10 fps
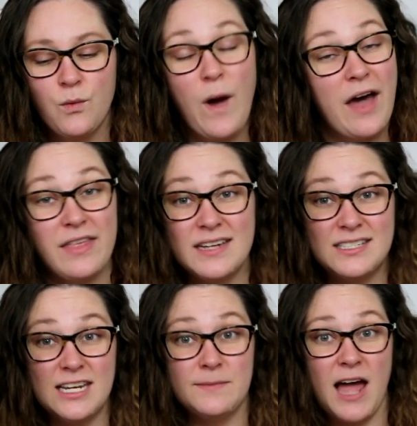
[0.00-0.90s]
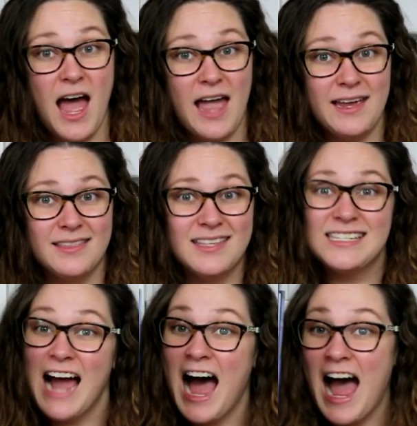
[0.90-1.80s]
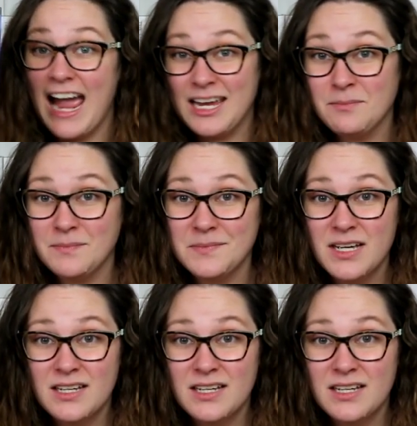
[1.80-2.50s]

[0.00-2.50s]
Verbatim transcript: while they seemed high at the time,